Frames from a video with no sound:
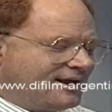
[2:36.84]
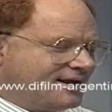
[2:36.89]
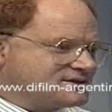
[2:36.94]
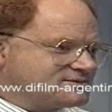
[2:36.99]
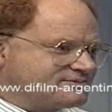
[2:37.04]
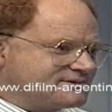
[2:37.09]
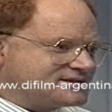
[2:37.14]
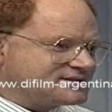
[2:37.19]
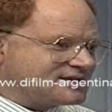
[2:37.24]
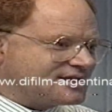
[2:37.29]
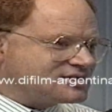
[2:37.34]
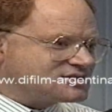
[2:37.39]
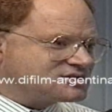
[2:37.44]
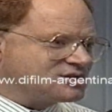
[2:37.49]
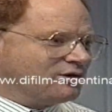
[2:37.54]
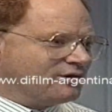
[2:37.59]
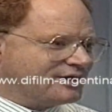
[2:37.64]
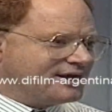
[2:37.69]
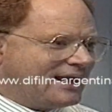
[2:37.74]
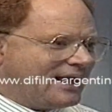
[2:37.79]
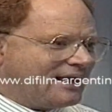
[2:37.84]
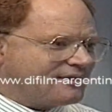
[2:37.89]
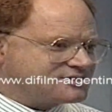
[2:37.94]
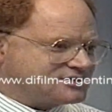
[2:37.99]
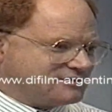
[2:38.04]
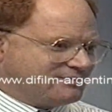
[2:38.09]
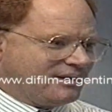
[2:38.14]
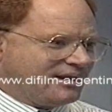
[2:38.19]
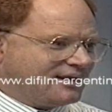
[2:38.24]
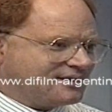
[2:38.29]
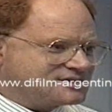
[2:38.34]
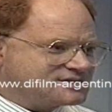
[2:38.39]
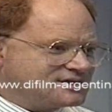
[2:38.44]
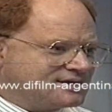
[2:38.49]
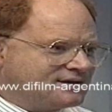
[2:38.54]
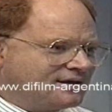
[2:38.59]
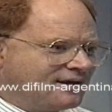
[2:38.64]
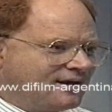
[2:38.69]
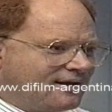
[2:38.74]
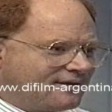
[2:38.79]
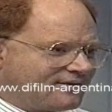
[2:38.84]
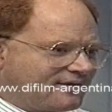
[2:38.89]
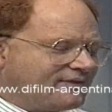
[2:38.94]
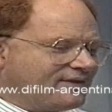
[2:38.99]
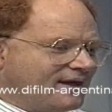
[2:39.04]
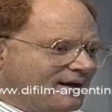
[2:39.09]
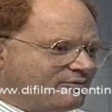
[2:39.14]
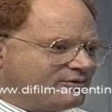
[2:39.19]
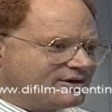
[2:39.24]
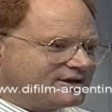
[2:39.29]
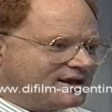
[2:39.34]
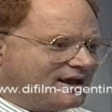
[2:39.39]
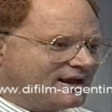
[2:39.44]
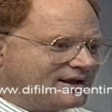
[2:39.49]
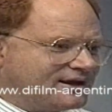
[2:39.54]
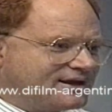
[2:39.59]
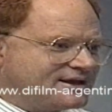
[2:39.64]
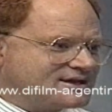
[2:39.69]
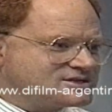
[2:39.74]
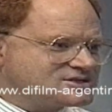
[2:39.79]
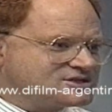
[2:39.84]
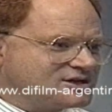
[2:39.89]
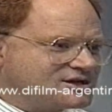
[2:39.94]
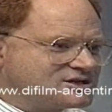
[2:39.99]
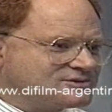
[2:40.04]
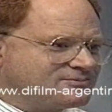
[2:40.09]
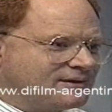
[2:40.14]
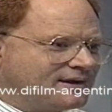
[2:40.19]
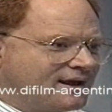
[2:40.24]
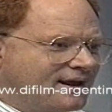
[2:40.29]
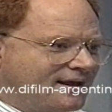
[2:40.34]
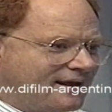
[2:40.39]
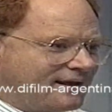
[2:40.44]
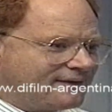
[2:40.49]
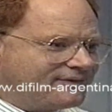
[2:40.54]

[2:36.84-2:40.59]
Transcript: as we say, talking out about it, then that would colour his judgment.